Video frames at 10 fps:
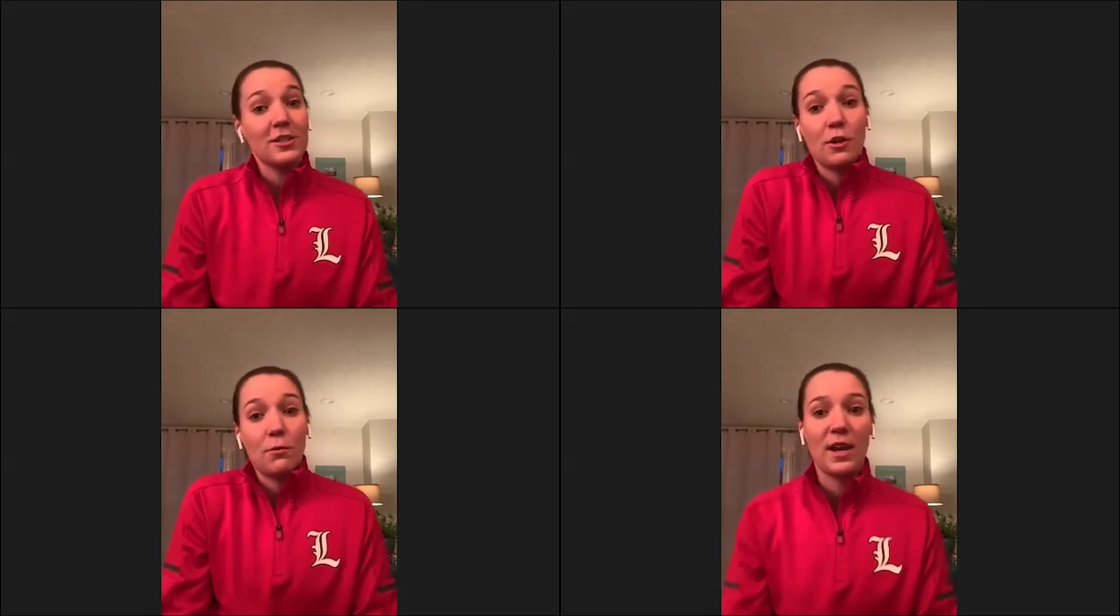
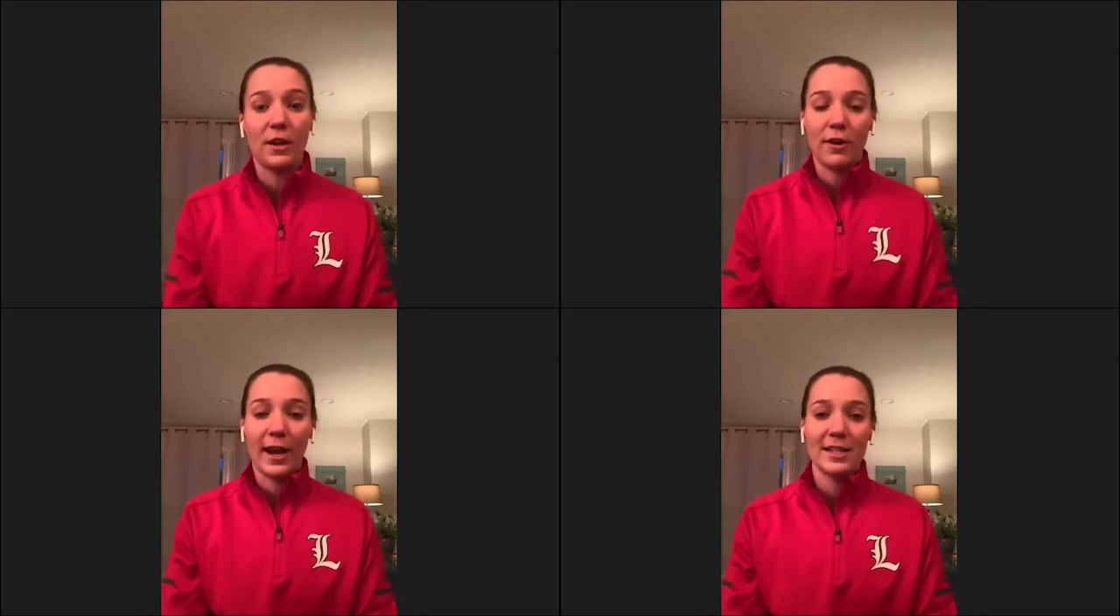this could be
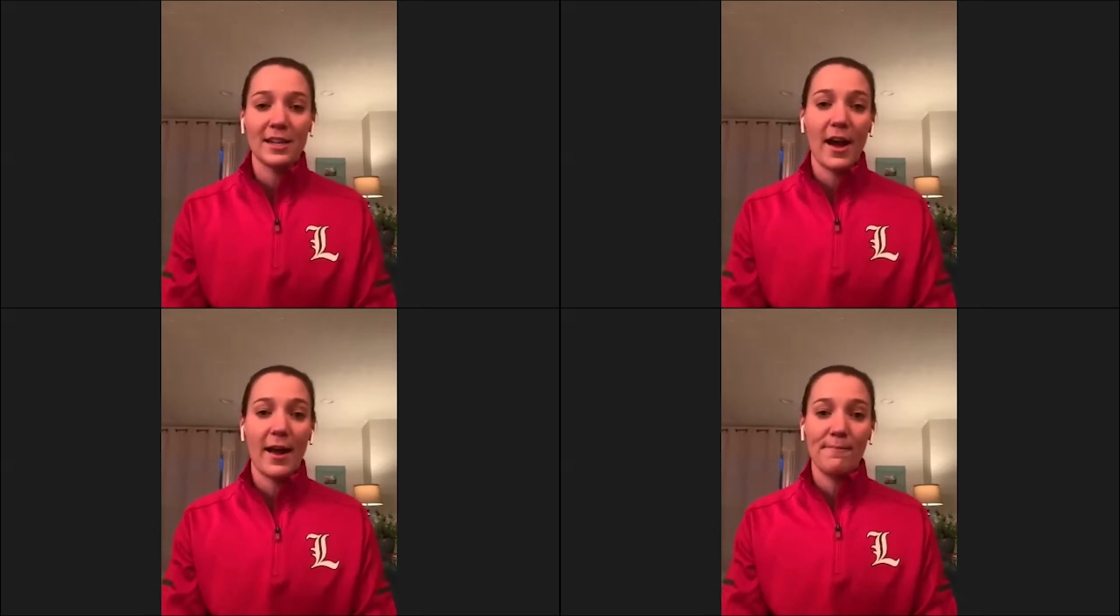a great
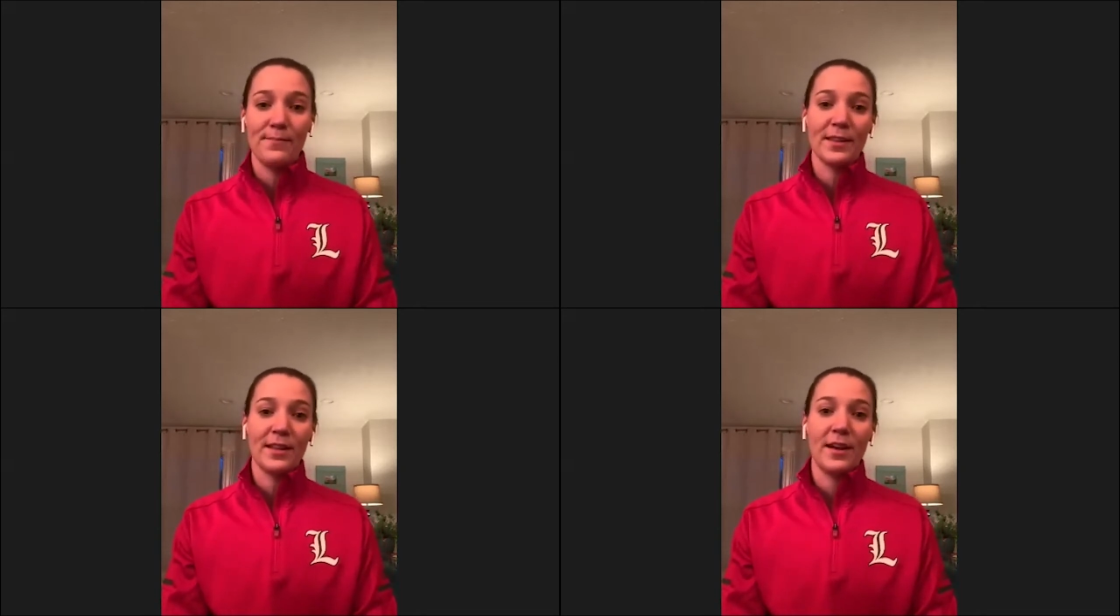
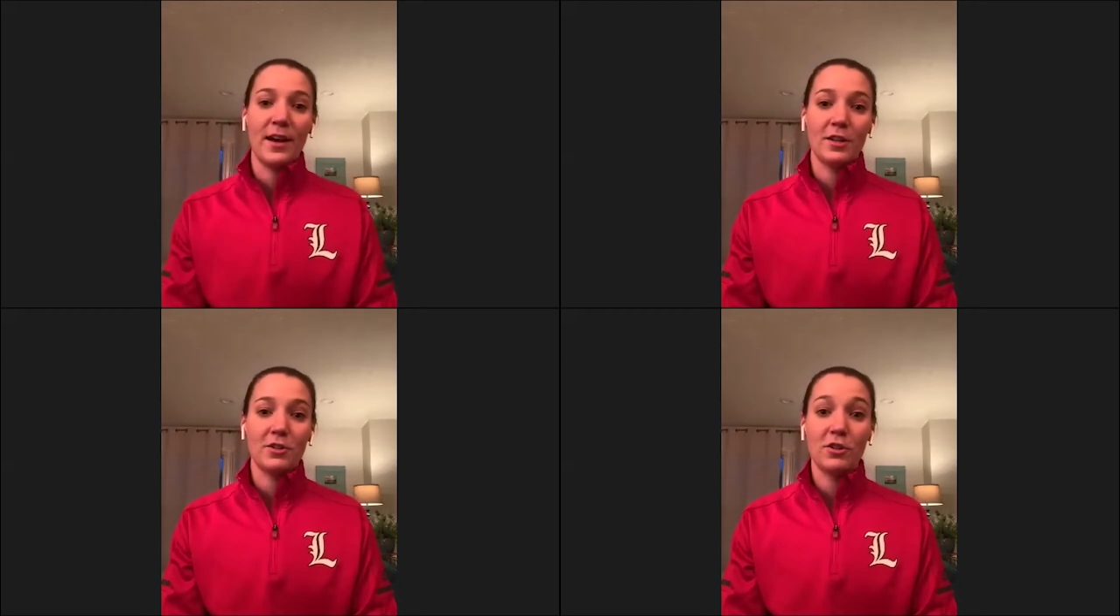
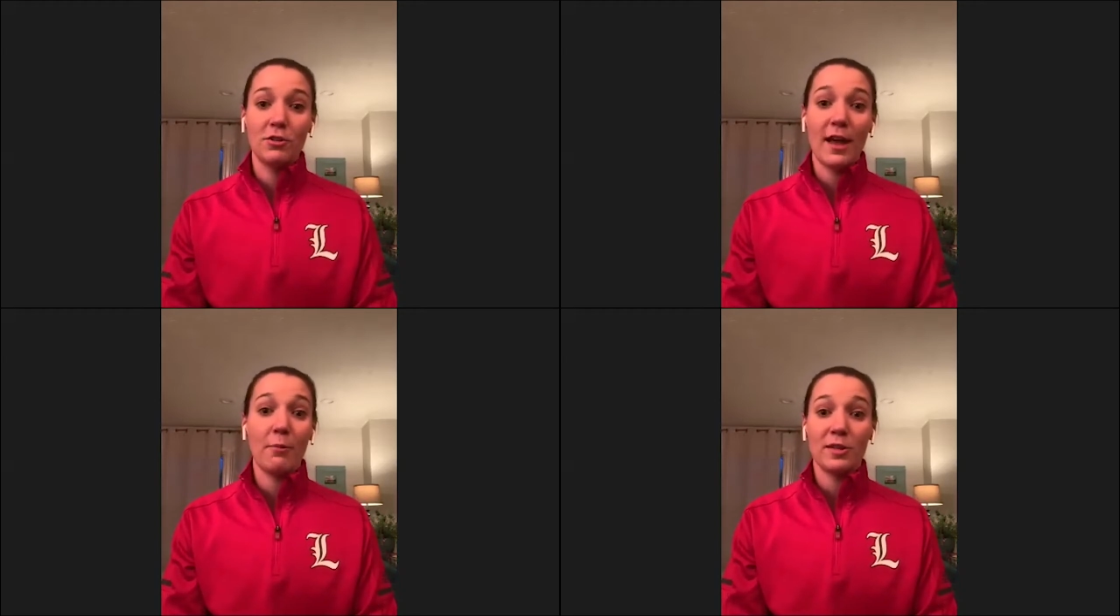time to
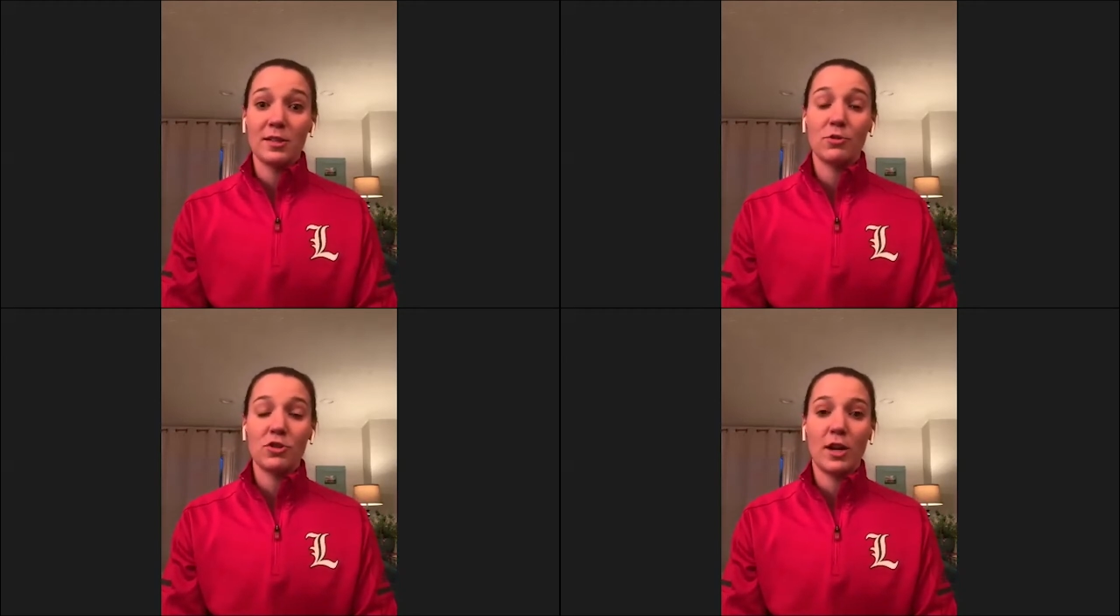do that with
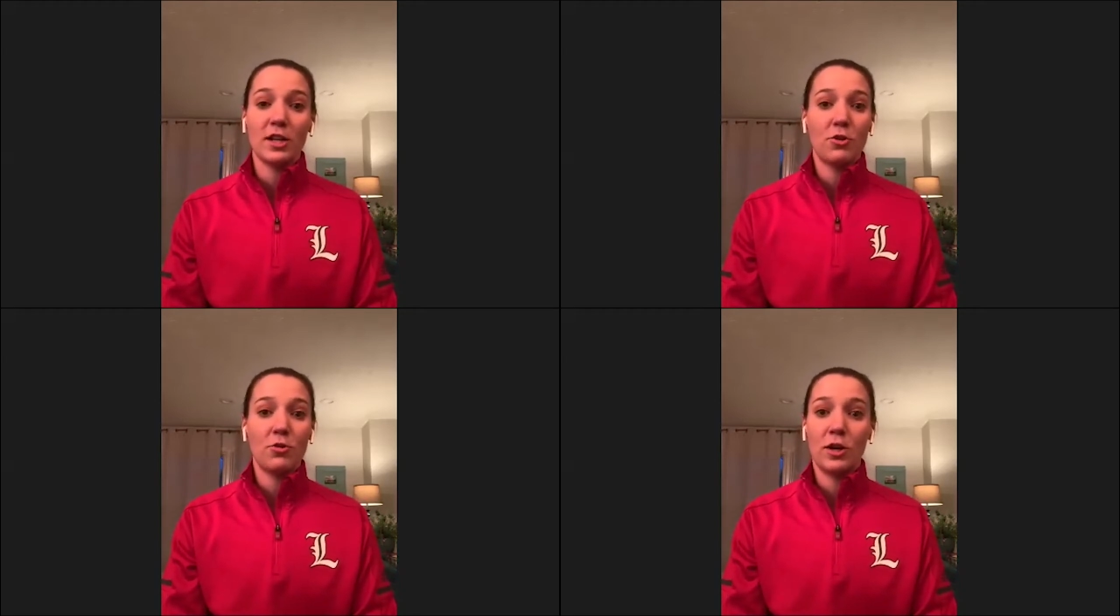some
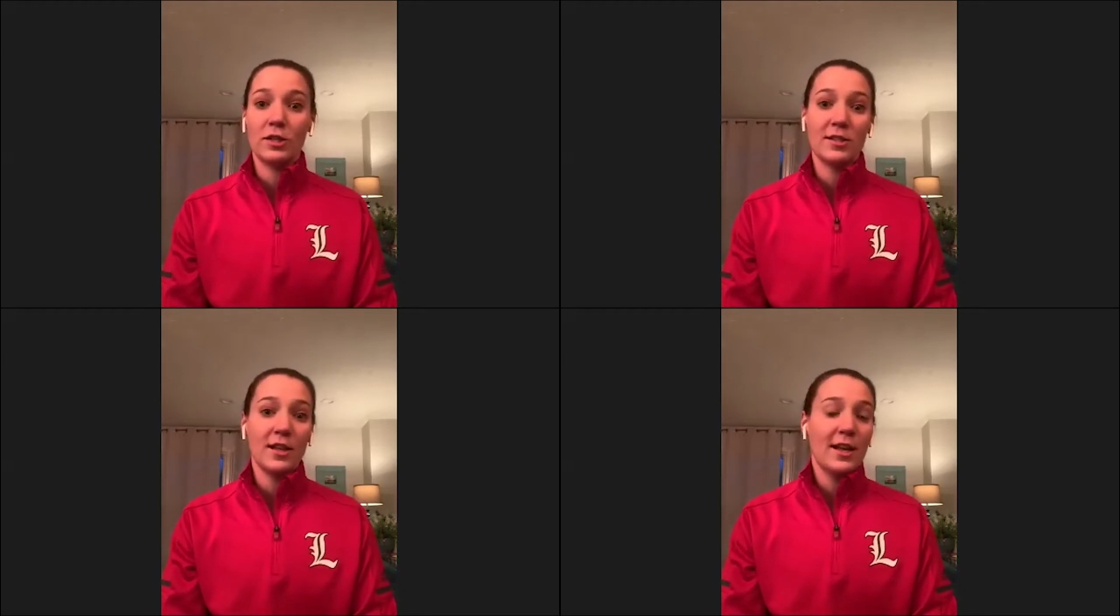stretch
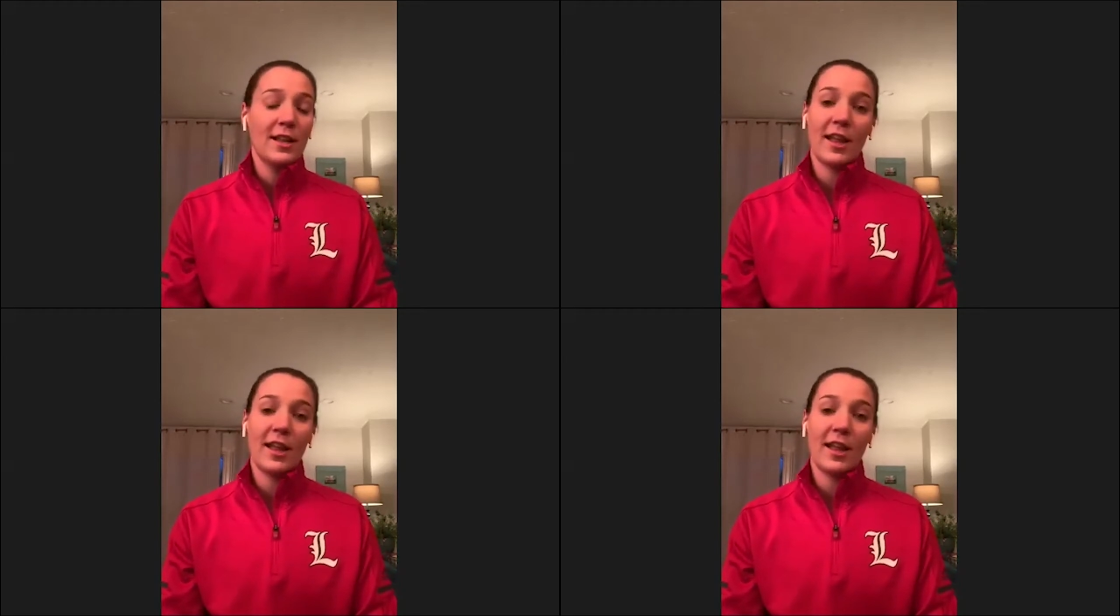cords